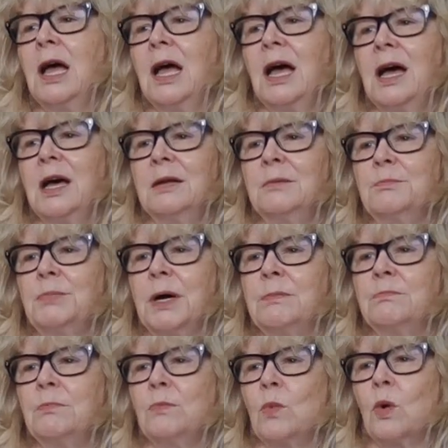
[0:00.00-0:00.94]

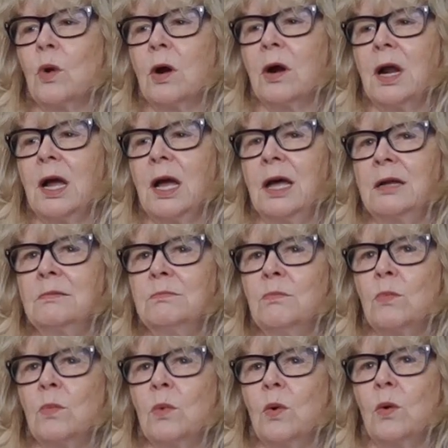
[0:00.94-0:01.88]
But more
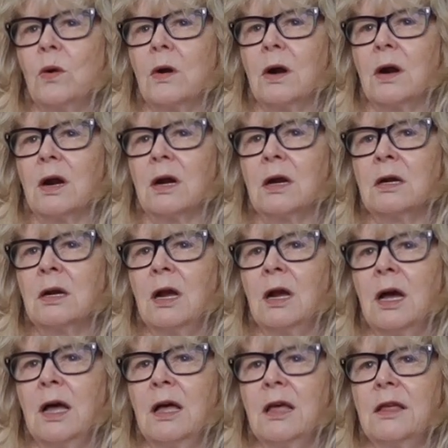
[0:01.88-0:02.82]
and more,
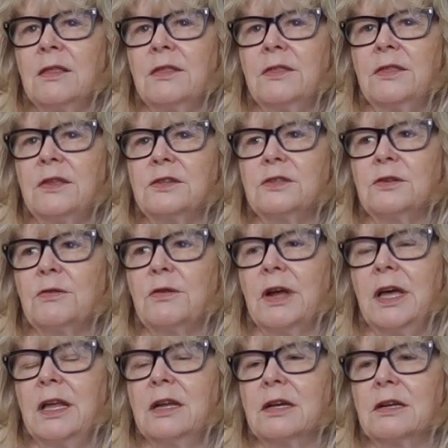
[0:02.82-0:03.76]
the
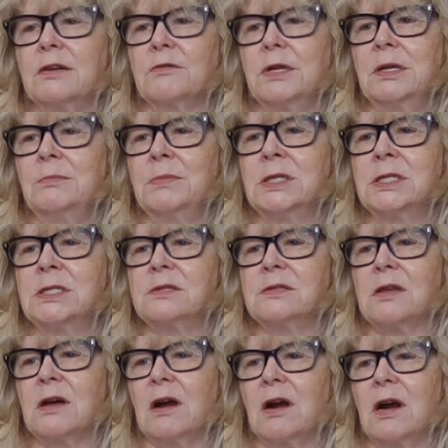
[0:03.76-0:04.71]
trade
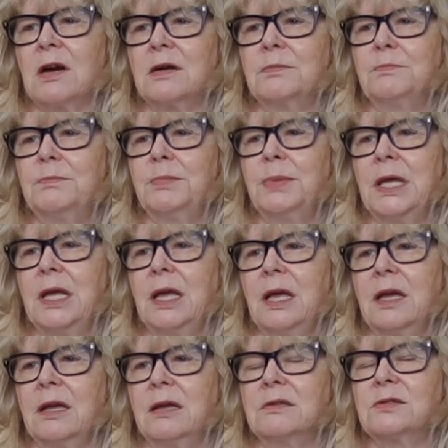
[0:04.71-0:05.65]
agreements are
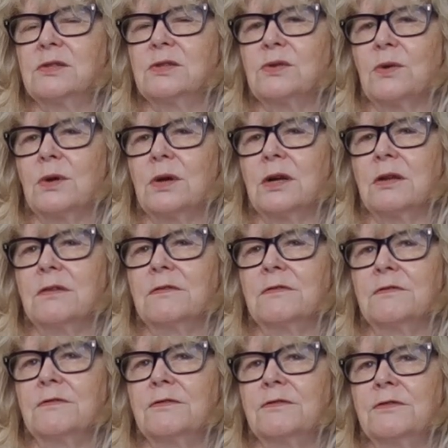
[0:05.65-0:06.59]
being sort
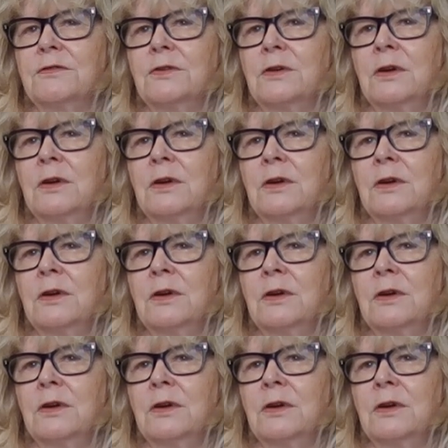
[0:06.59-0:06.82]
of